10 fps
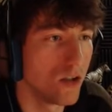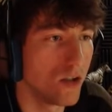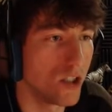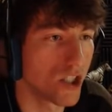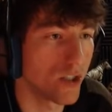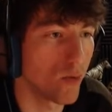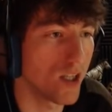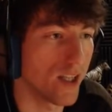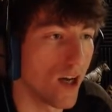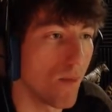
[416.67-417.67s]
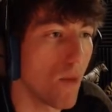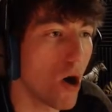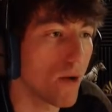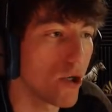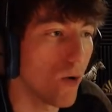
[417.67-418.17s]
Is she really now?
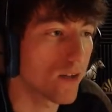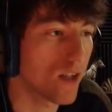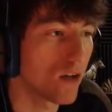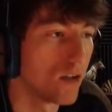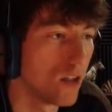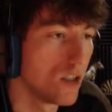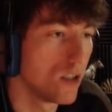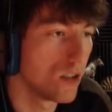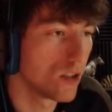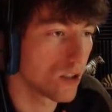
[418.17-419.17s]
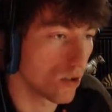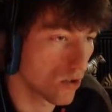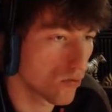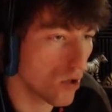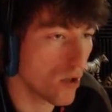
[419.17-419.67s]
Mom, are you out there? You know, she run